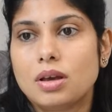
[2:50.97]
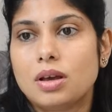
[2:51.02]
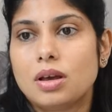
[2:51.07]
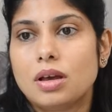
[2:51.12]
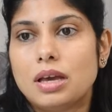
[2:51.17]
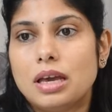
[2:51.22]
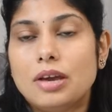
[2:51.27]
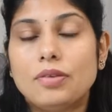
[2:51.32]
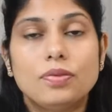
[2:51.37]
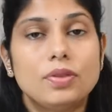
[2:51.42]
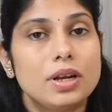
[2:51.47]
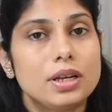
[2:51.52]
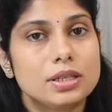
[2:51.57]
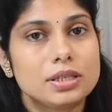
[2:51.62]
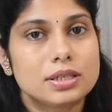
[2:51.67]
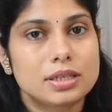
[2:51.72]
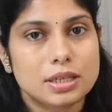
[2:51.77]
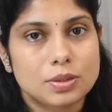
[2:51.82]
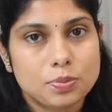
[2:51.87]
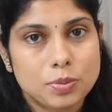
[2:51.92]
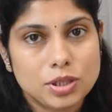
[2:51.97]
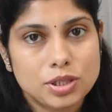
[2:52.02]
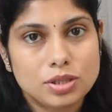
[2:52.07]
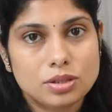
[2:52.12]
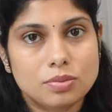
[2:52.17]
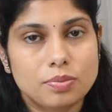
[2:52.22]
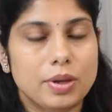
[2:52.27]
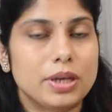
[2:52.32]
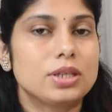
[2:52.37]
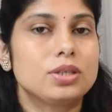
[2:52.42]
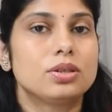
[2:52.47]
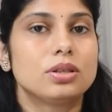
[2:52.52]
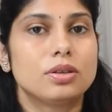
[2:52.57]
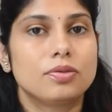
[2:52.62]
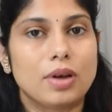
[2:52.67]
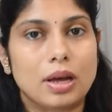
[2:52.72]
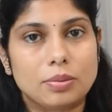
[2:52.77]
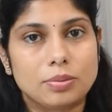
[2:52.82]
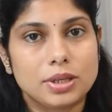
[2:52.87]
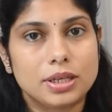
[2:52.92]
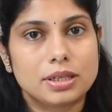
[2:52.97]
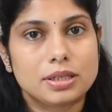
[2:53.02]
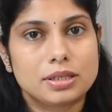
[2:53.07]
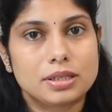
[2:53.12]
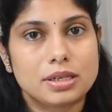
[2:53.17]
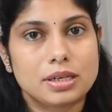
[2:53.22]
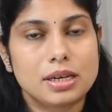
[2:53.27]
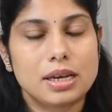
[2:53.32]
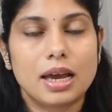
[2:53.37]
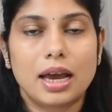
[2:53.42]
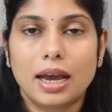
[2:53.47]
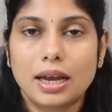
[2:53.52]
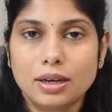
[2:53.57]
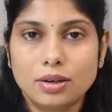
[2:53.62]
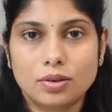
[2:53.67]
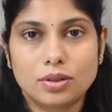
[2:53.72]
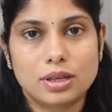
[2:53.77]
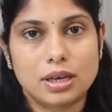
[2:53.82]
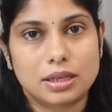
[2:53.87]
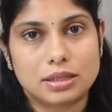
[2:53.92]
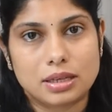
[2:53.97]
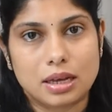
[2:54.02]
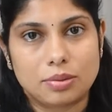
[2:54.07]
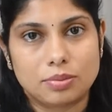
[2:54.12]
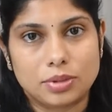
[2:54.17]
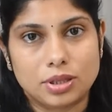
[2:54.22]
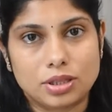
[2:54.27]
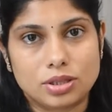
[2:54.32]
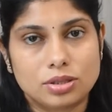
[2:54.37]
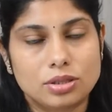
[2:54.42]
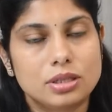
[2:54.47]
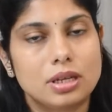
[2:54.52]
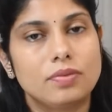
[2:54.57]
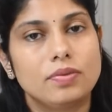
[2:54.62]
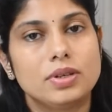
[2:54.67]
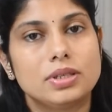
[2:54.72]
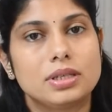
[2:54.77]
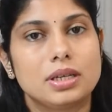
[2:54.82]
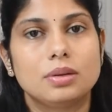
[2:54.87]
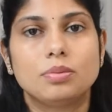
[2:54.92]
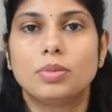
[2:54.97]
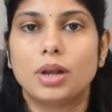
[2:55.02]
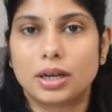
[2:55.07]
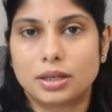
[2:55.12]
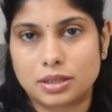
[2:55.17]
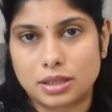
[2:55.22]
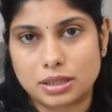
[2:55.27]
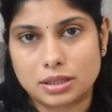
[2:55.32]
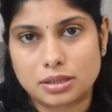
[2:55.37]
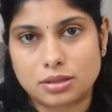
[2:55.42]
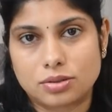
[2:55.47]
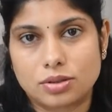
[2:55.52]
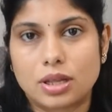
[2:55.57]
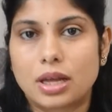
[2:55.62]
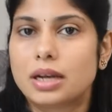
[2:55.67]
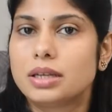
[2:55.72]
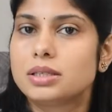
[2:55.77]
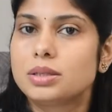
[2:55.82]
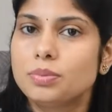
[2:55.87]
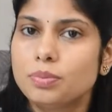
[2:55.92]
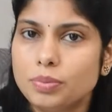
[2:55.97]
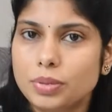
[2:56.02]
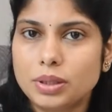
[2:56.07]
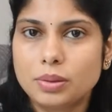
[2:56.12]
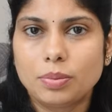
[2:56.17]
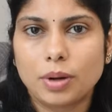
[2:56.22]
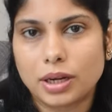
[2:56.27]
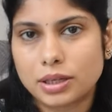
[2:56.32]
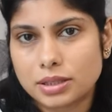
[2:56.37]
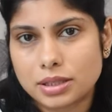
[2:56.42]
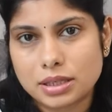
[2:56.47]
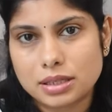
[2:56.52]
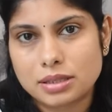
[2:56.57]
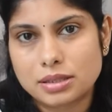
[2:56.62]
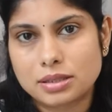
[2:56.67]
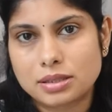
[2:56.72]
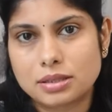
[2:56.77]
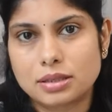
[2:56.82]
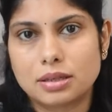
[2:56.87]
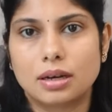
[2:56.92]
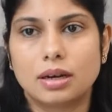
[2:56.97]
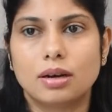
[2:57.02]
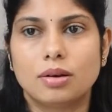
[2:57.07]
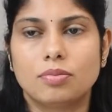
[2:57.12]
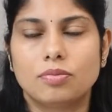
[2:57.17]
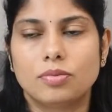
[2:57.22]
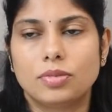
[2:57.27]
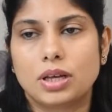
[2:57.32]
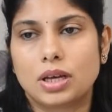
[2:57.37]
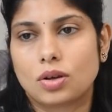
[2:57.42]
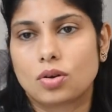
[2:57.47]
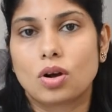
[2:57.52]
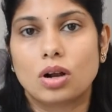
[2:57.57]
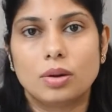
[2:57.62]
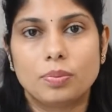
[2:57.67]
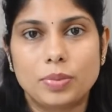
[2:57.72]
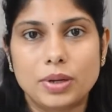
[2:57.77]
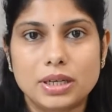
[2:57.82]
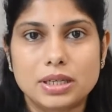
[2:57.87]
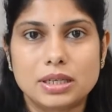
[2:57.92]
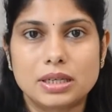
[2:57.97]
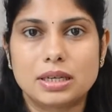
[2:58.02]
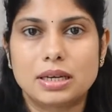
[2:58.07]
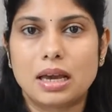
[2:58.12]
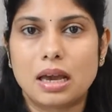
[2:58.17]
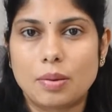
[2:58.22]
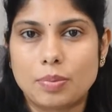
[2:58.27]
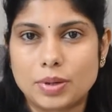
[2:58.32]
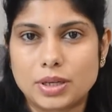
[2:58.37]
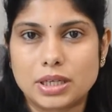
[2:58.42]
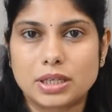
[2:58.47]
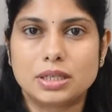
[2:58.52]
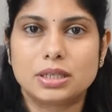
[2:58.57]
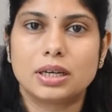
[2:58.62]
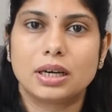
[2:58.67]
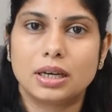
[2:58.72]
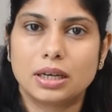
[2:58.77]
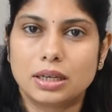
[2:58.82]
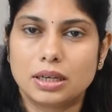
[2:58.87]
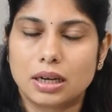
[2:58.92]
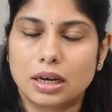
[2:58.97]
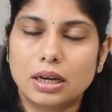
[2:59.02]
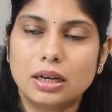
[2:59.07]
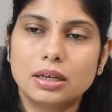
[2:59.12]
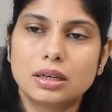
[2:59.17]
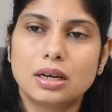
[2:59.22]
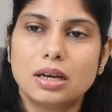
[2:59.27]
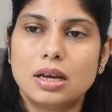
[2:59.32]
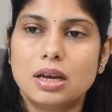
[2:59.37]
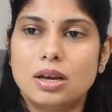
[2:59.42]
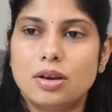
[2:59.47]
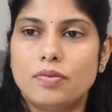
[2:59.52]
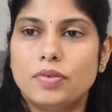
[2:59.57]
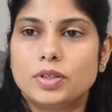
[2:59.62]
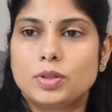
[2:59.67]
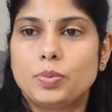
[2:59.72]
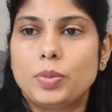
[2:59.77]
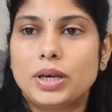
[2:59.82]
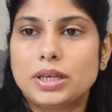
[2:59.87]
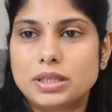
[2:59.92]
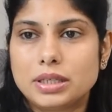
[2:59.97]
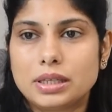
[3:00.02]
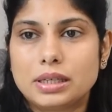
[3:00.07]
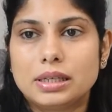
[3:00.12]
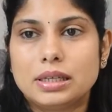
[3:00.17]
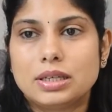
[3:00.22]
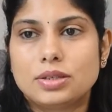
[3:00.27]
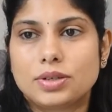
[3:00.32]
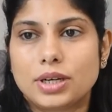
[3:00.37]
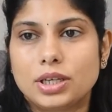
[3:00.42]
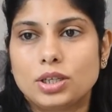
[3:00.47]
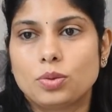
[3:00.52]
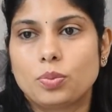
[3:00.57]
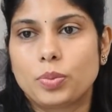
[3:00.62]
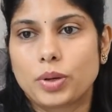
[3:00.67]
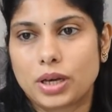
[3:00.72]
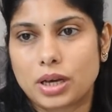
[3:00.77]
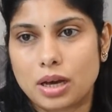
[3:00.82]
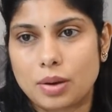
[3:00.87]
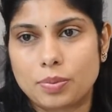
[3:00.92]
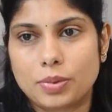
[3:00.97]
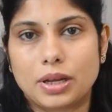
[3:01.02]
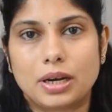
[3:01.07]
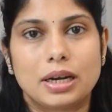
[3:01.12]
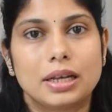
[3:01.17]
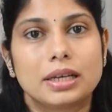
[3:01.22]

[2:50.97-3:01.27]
If there is a suspicion based on the family history and on the examination, then we send blood tests. So there are simple blood tests, they're called PT, APTT, INR, which basically try to pick up, they're like a